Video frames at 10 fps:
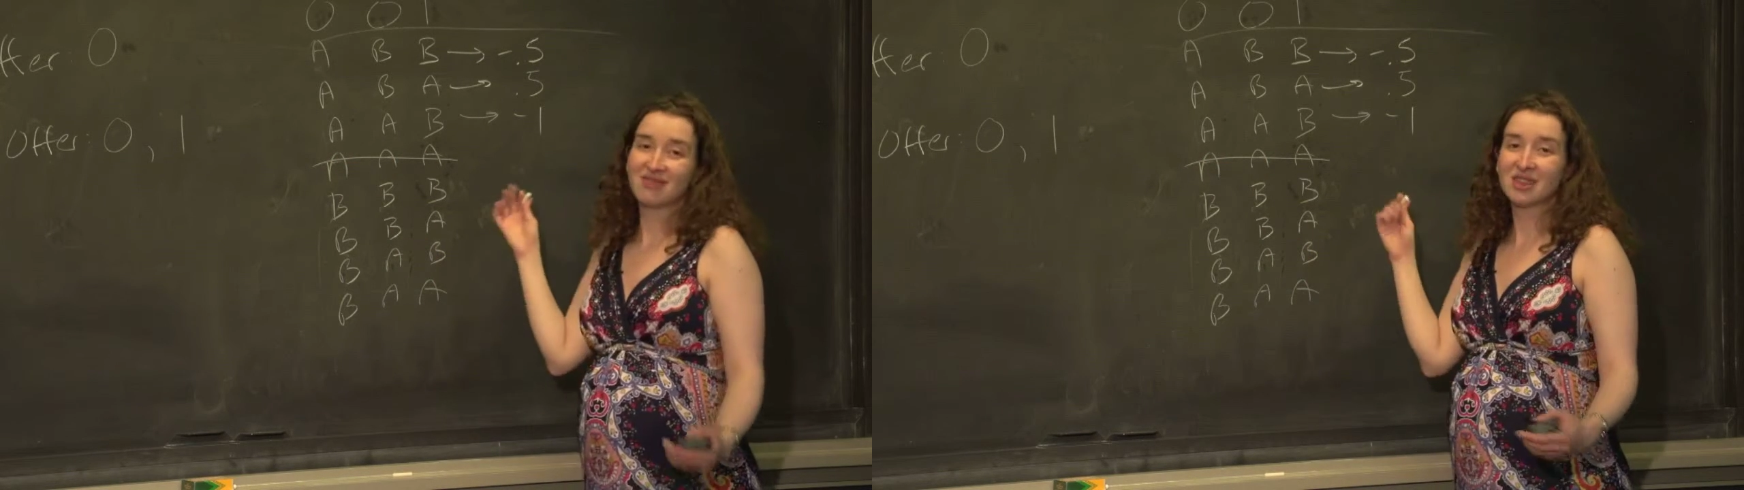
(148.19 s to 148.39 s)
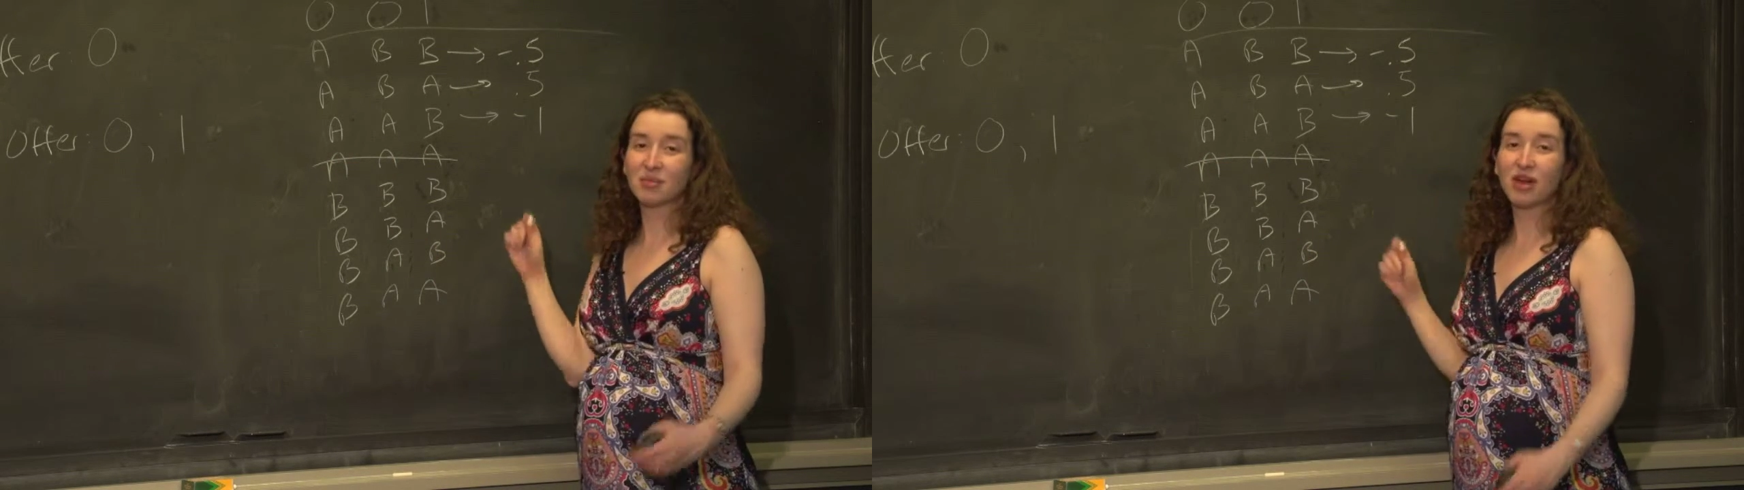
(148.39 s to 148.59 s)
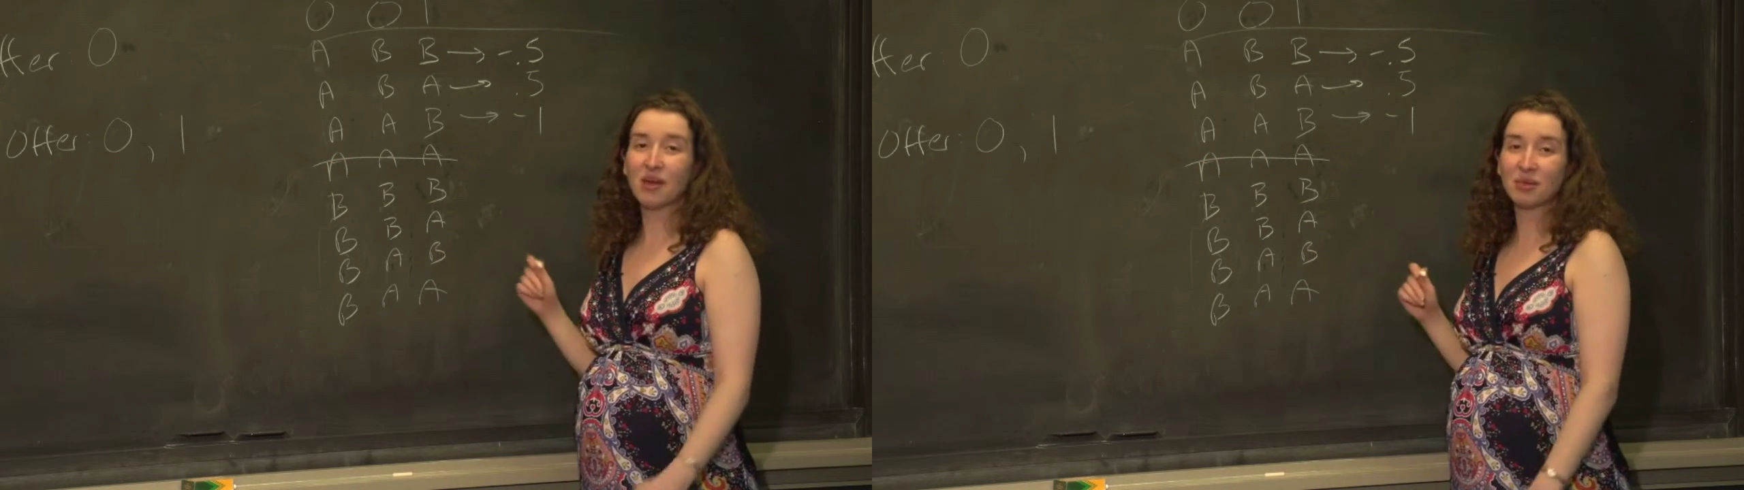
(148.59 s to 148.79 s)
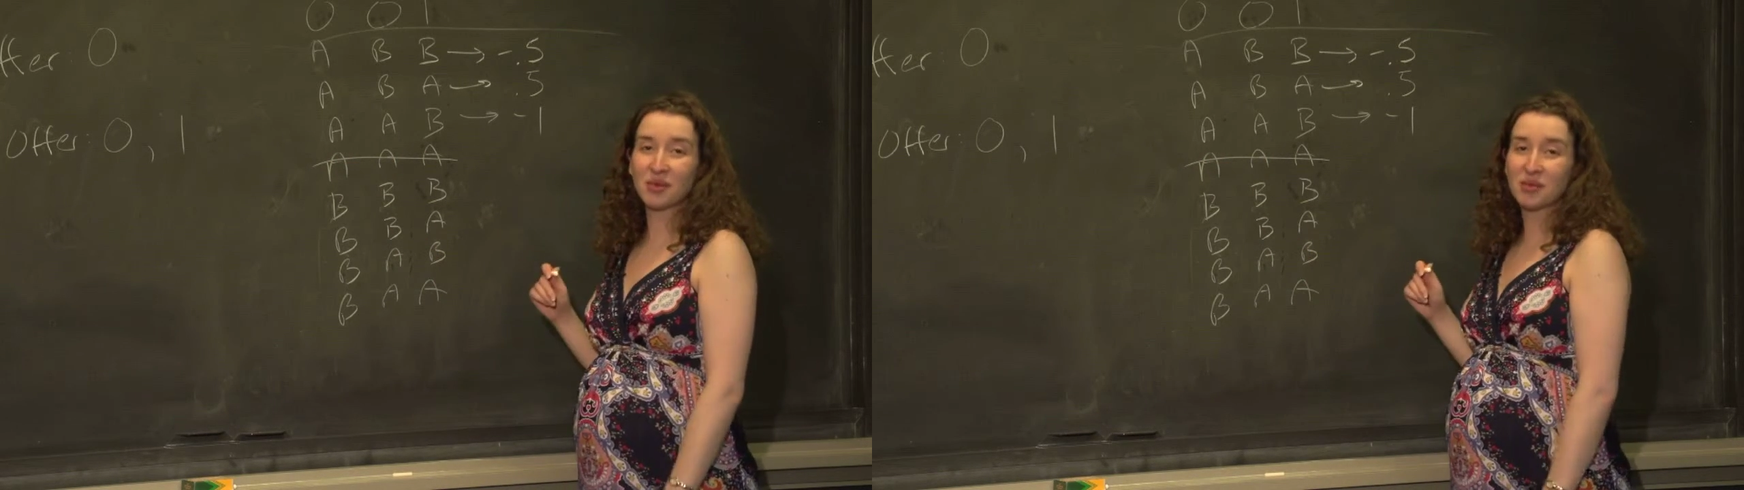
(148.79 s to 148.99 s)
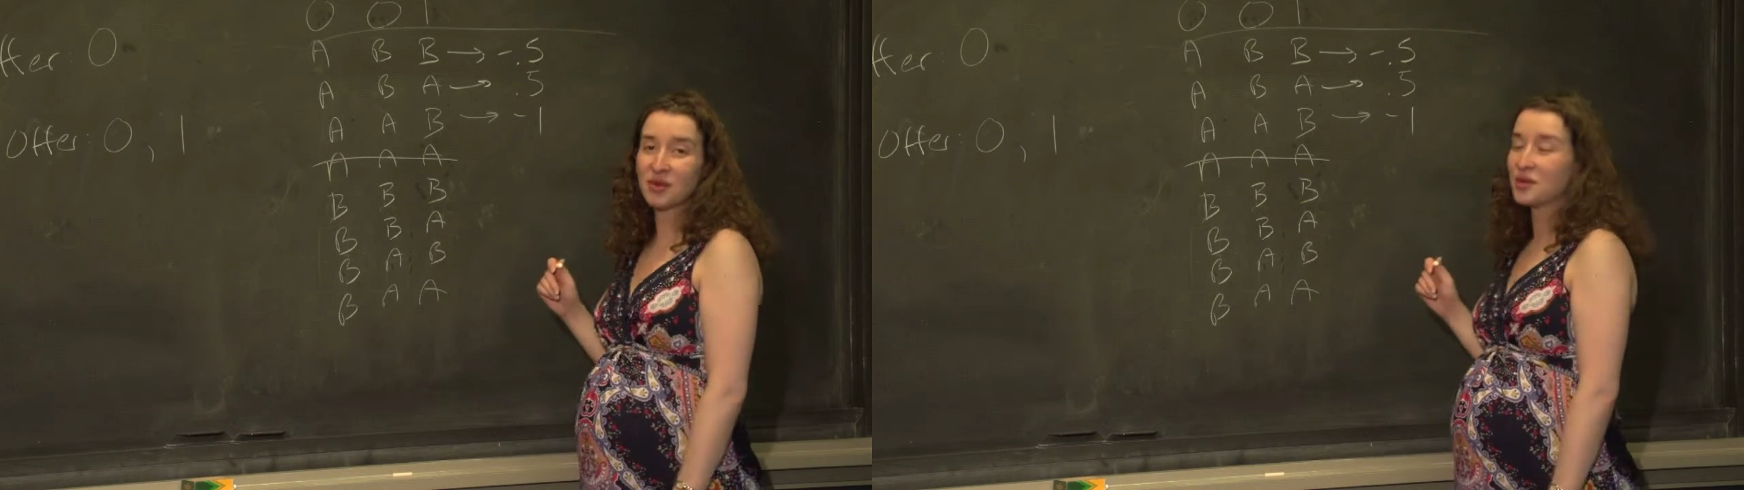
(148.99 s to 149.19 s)
It's a problem
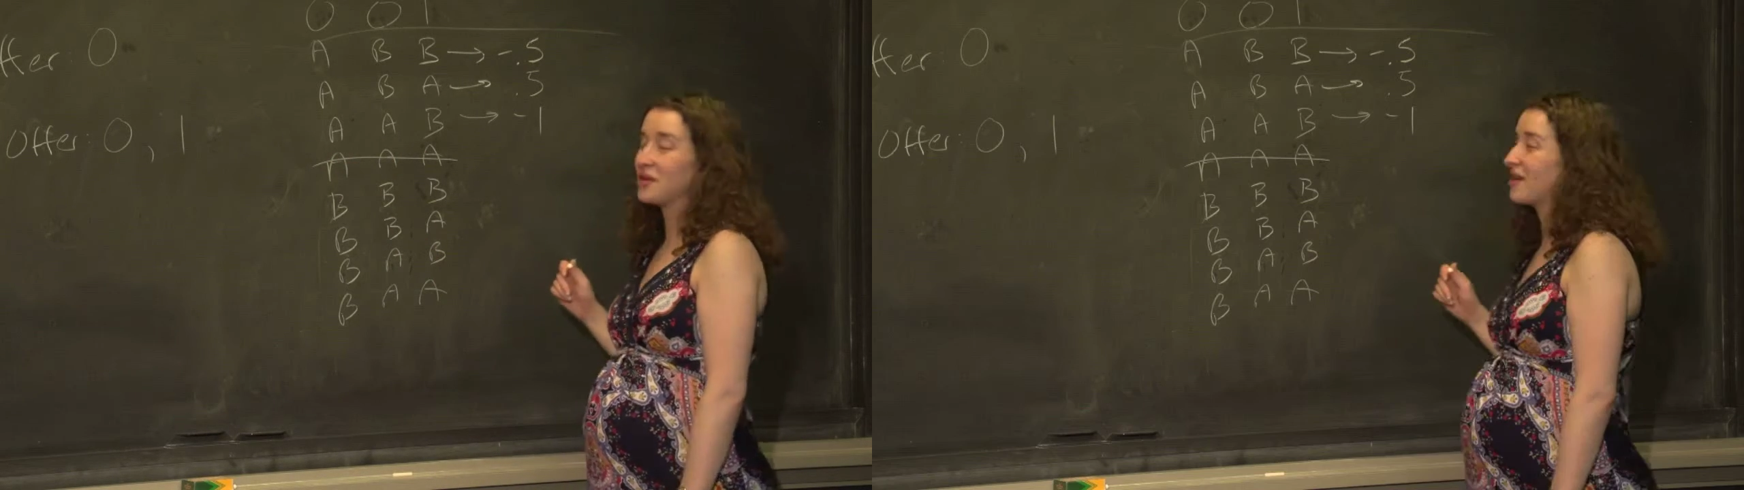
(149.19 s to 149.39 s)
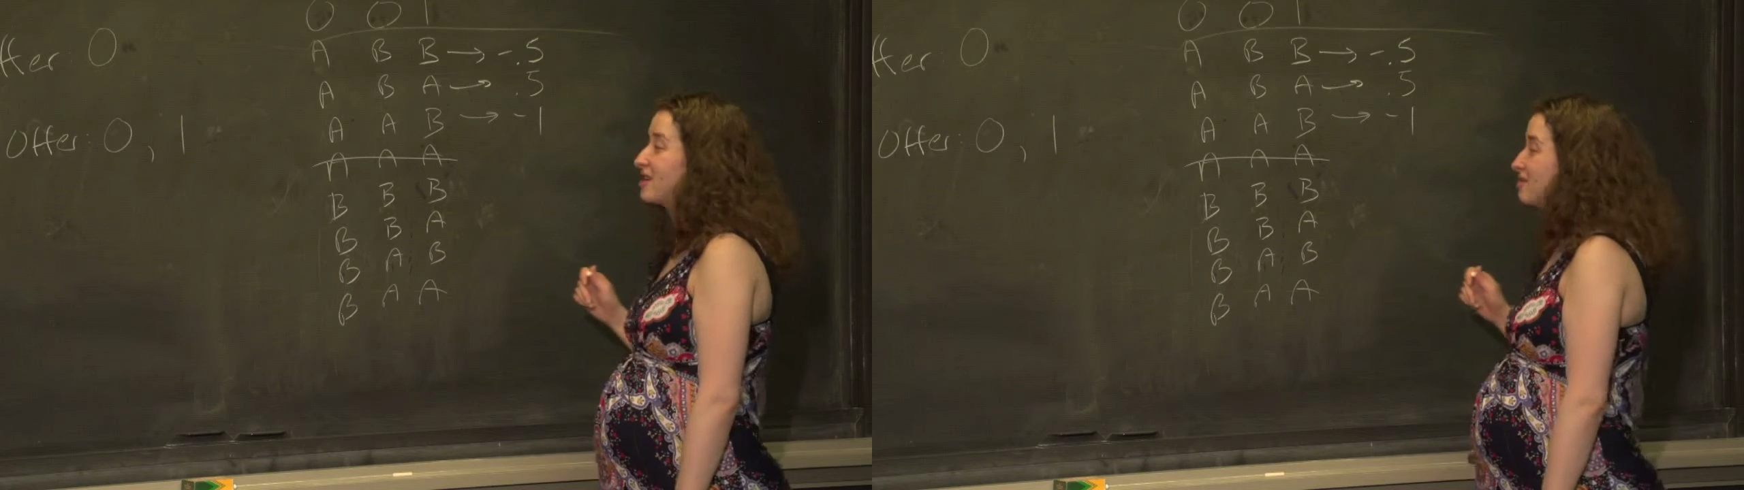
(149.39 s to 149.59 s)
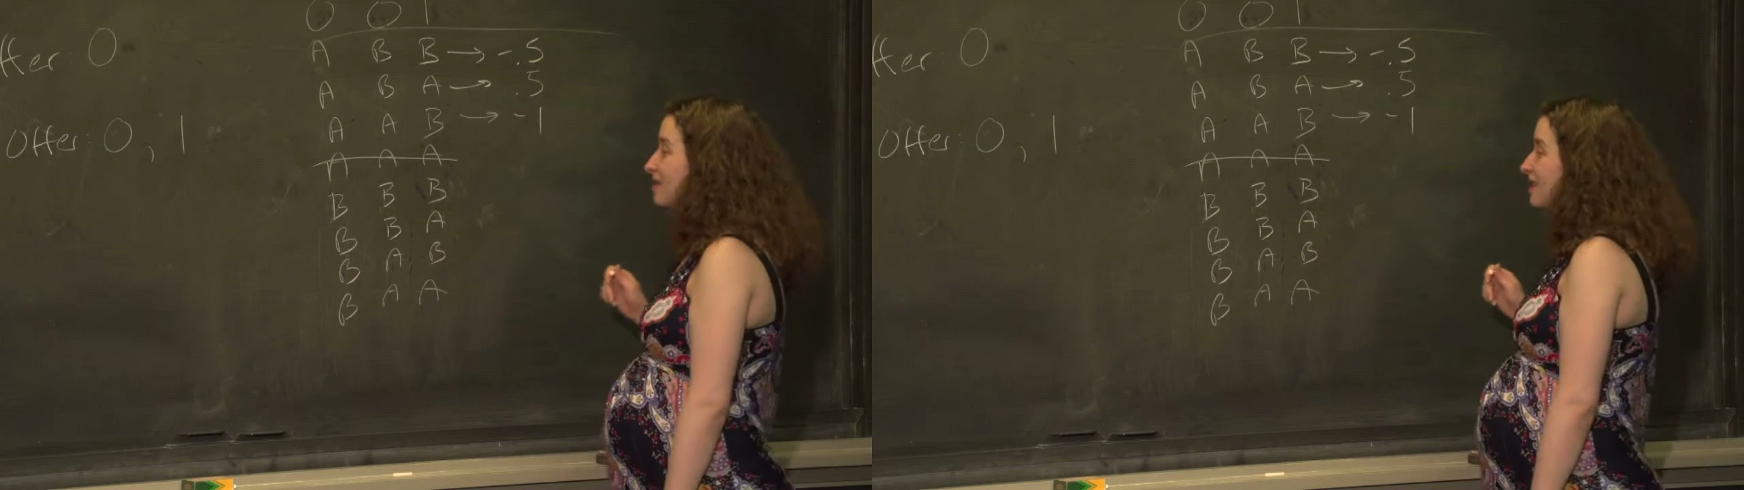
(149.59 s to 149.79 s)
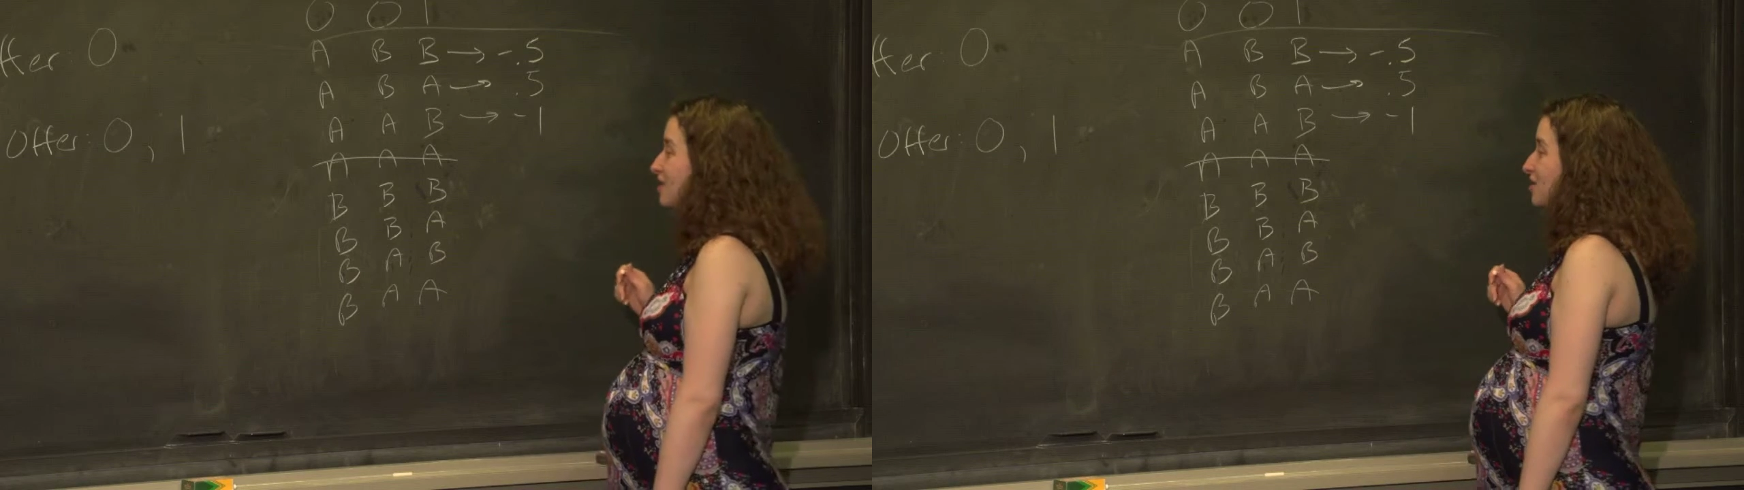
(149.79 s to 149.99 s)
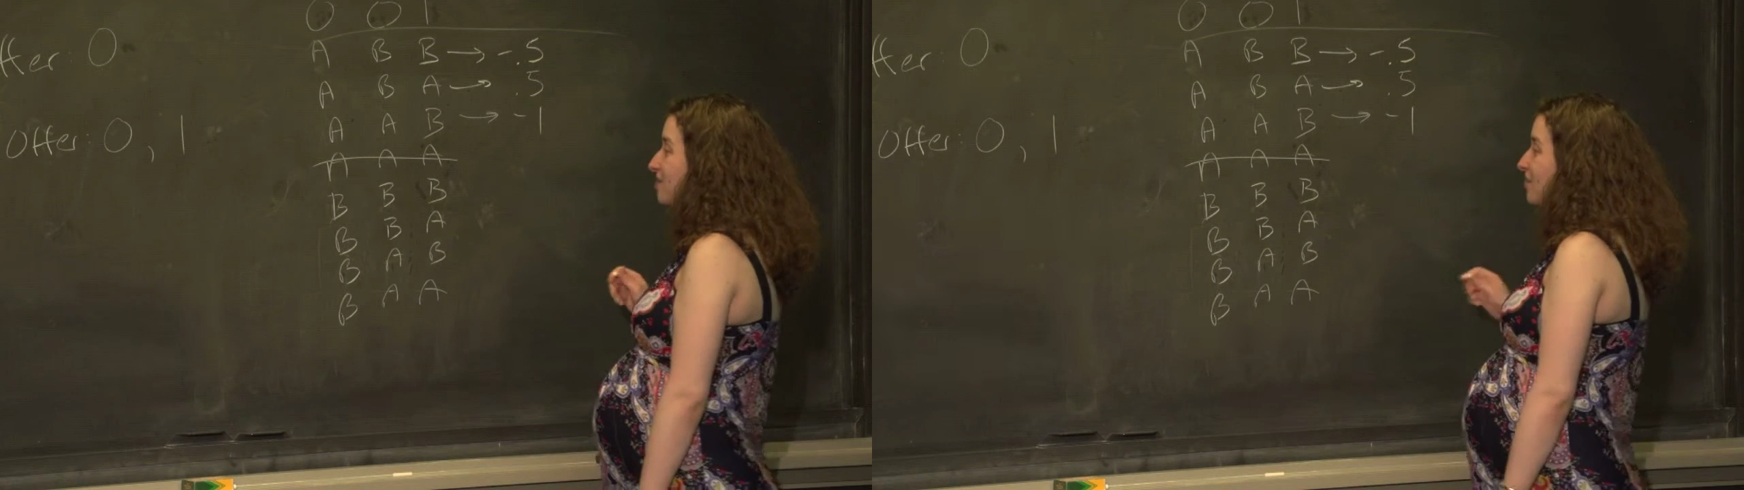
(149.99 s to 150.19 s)
with Bernoulli
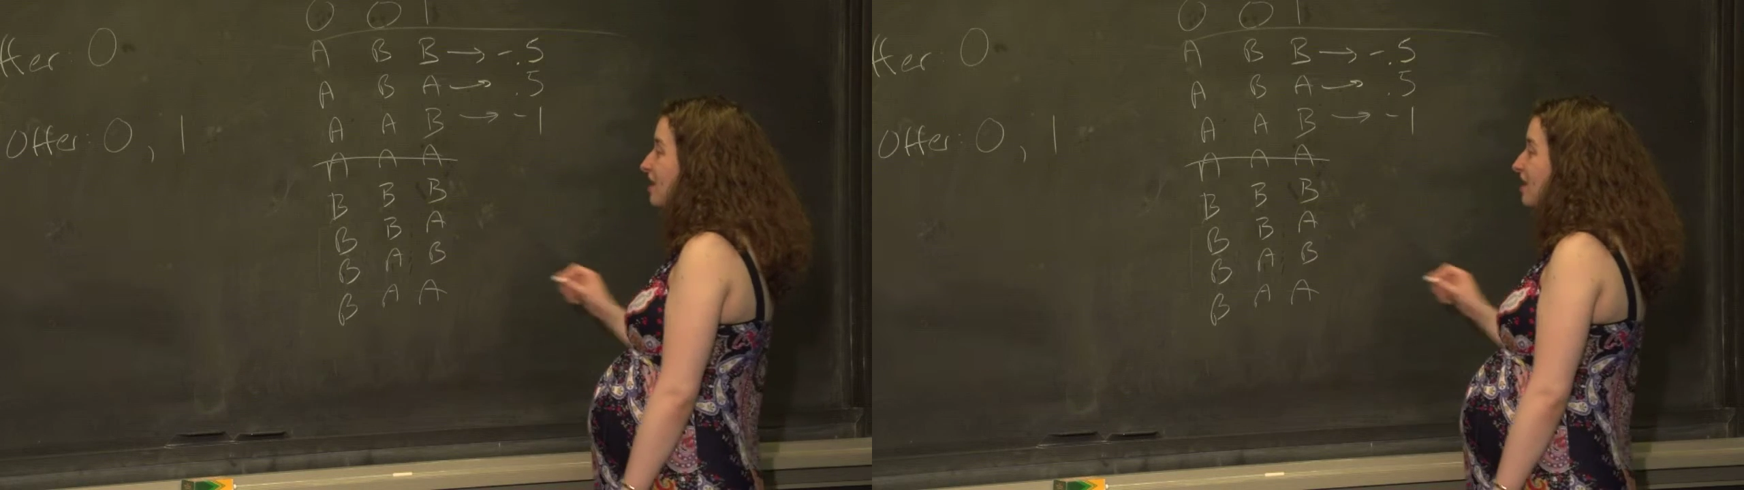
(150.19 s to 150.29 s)
randomization.